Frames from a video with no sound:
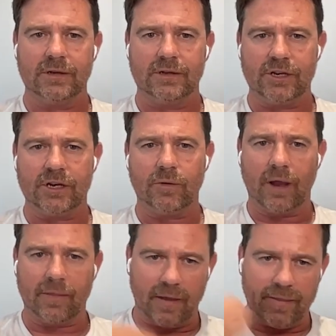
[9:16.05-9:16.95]
You know,
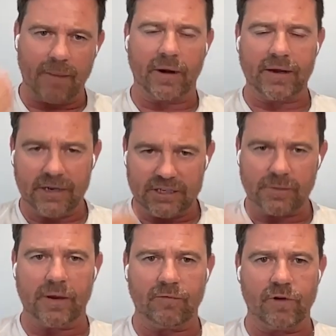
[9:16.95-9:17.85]
and, and that money needs to
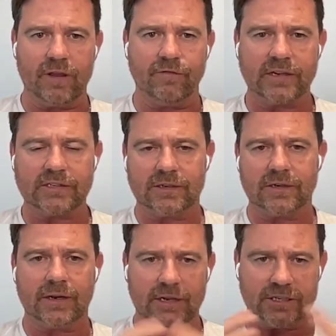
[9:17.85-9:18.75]
be reinvested and
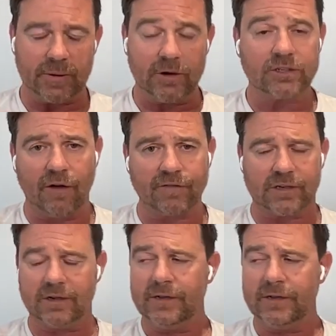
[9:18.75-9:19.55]
it needs to be looked after.